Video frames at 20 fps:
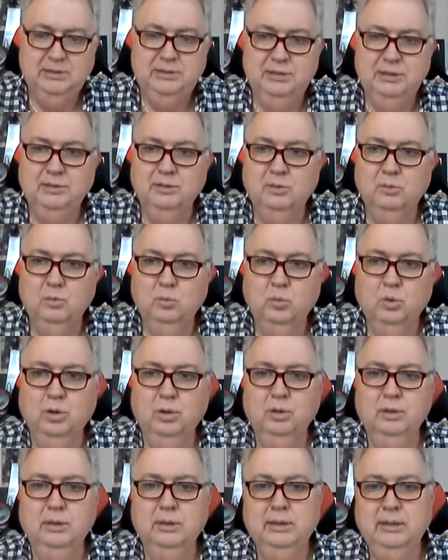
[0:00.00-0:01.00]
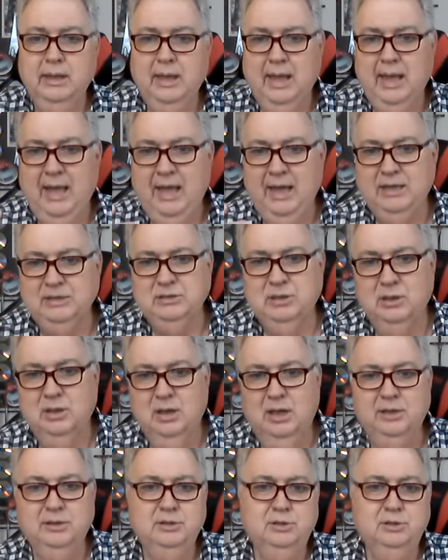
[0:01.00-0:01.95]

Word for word: dental work has a lot